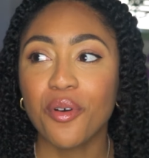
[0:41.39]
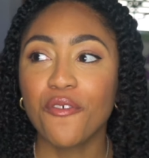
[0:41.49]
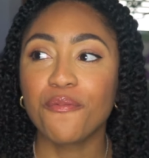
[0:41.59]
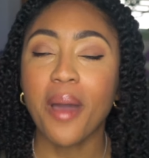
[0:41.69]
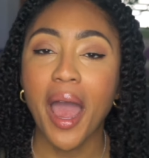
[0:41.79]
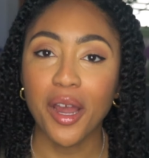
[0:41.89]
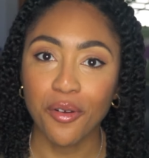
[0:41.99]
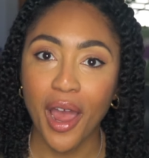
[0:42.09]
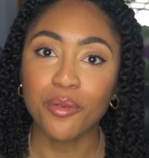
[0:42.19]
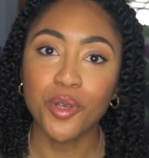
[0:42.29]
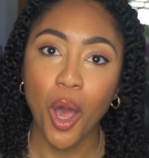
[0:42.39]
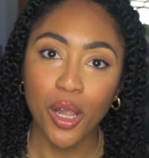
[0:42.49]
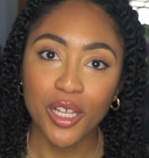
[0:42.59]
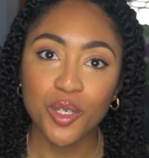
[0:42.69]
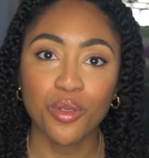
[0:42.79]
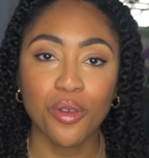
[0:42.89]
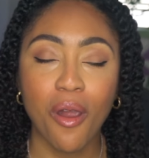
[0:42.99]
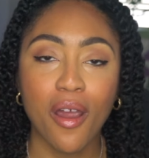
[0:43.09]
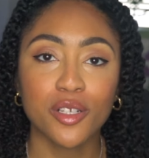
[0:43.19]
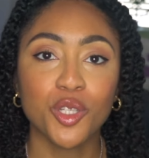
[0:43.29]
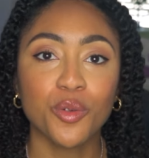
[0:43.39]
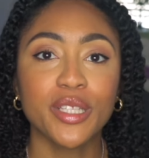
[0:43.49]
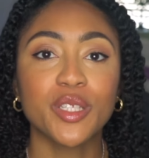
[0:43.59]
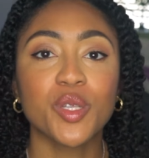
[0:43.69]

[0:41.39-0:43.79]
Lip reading: of background knowledge with regards to it.